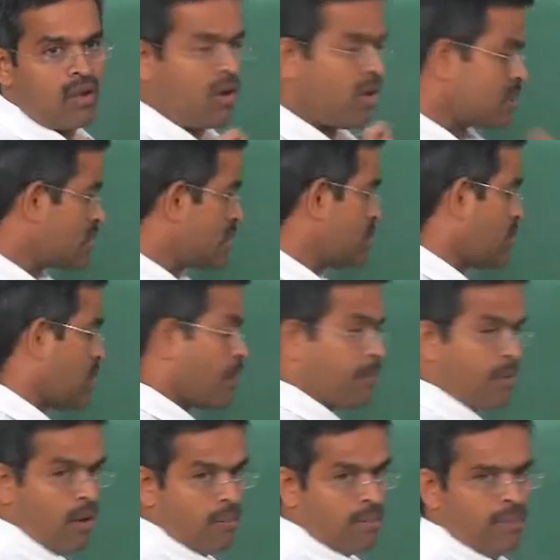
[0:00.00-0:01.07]
concept or a
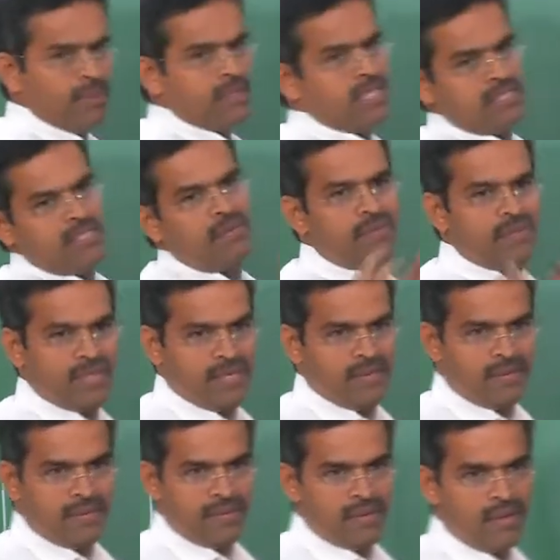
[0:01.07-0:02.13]
problem in this type of design
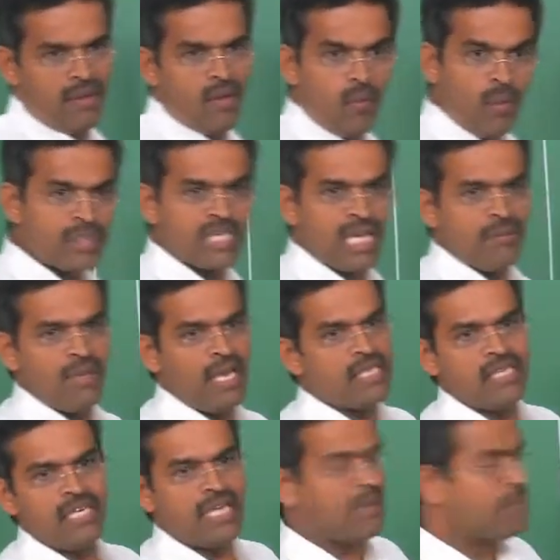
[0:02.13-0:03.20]
which can be
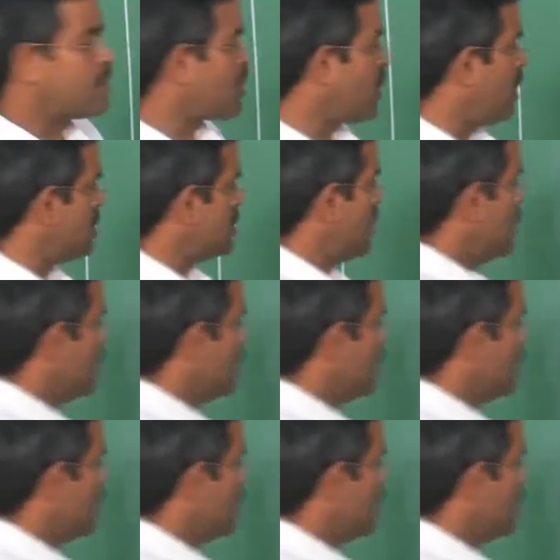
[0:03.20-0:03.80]
easily done because